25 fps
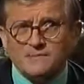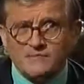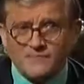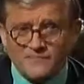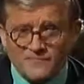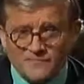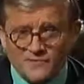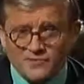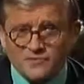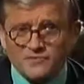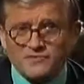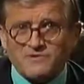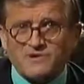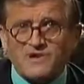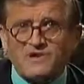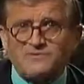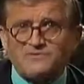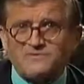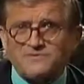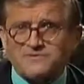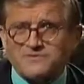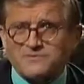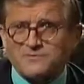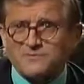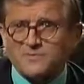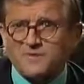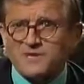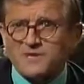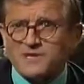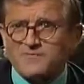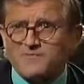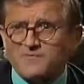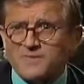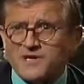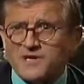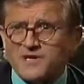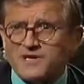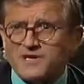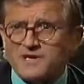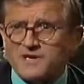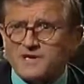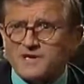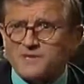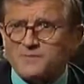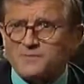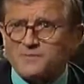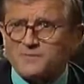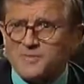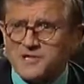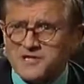photograph is a way of
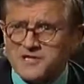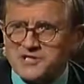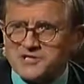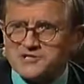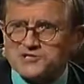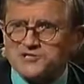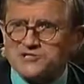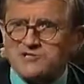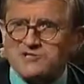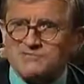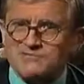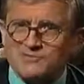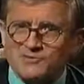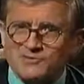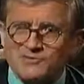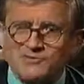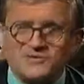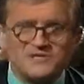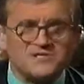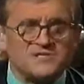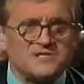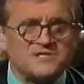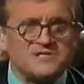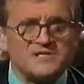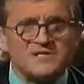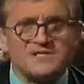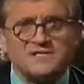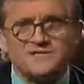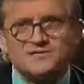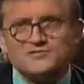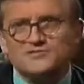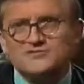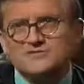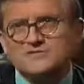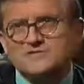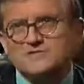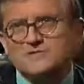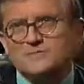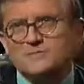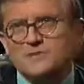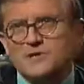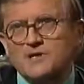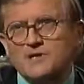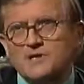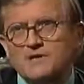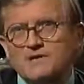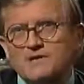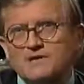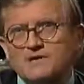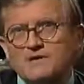making a picture. Of course it interests
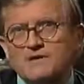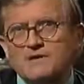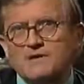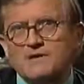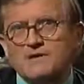me.